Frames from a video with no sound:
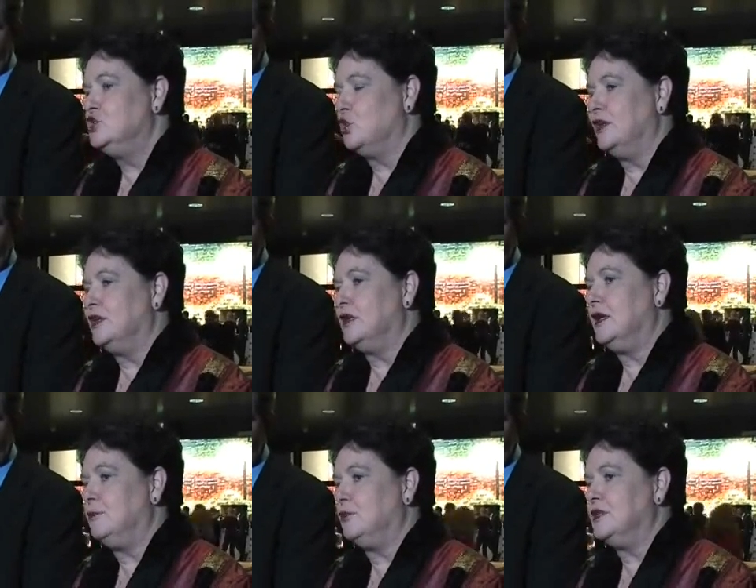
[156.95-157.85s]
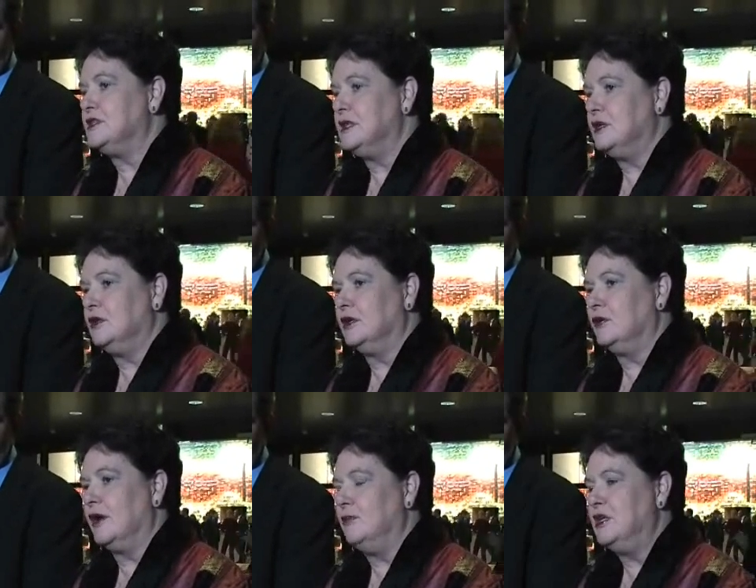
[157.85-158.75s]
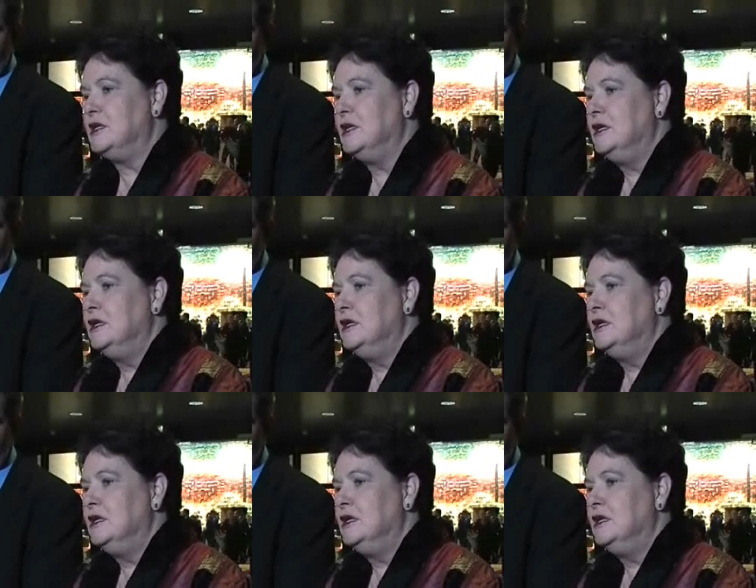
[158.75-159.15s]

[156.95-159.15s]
joined at the hip with a single agreement.